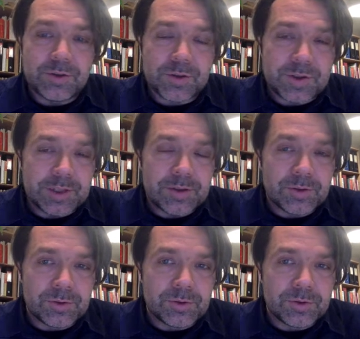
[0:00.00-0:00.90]
just need
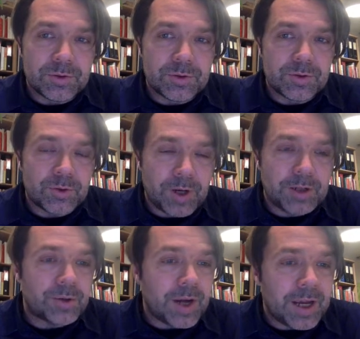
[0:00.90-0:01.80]
to try
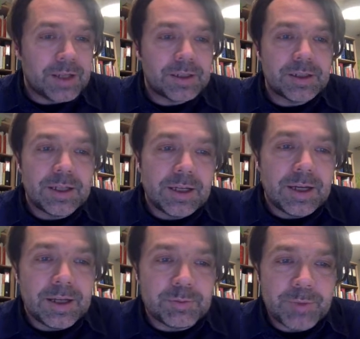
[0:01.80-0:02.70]
your hand
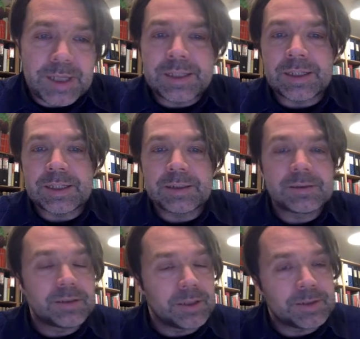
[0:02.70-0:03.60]
at making
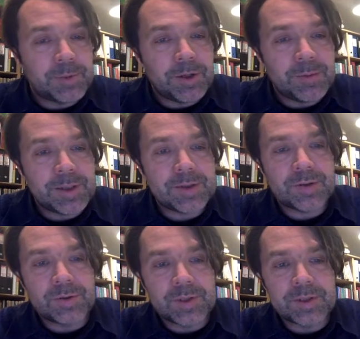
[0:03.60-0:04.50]
experiments.
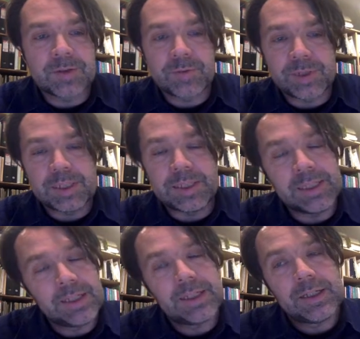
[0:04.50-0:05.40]
So this is
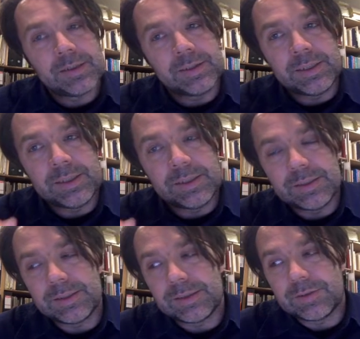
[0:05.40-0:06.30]
really
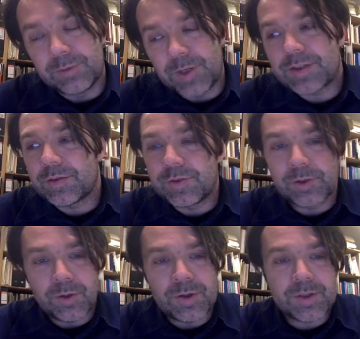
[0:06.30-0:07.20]
the rest of the
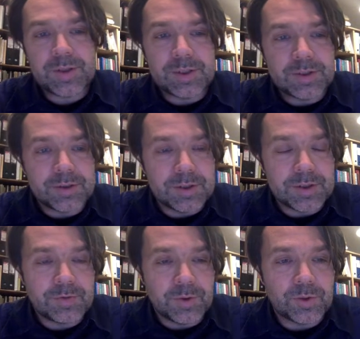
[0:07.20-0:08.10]
course
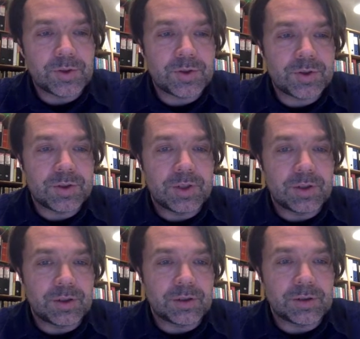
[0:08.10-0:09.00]
is focused
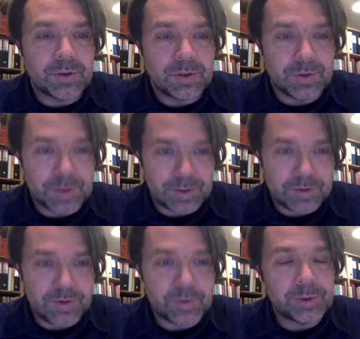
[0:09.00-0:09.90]
on this.
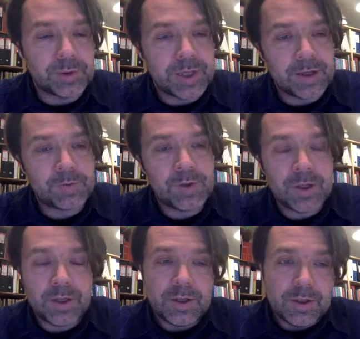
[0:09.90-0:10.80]
So we will have
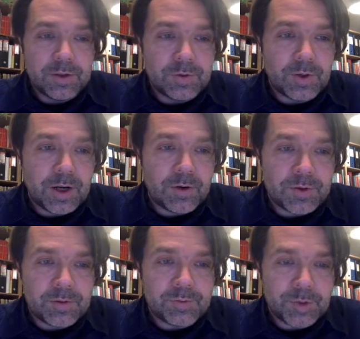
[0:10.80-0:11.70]
4
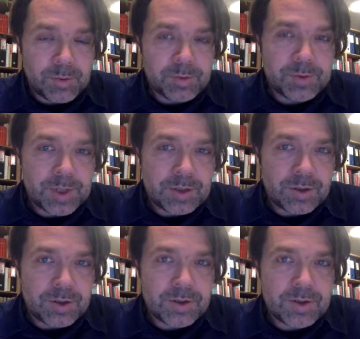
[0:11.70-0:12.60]
hours of problem
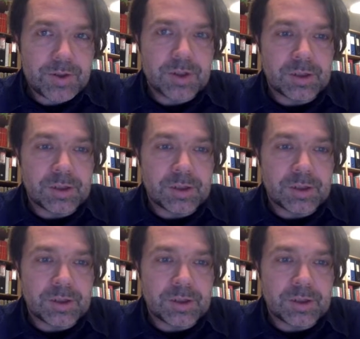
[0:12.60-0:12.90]
sessions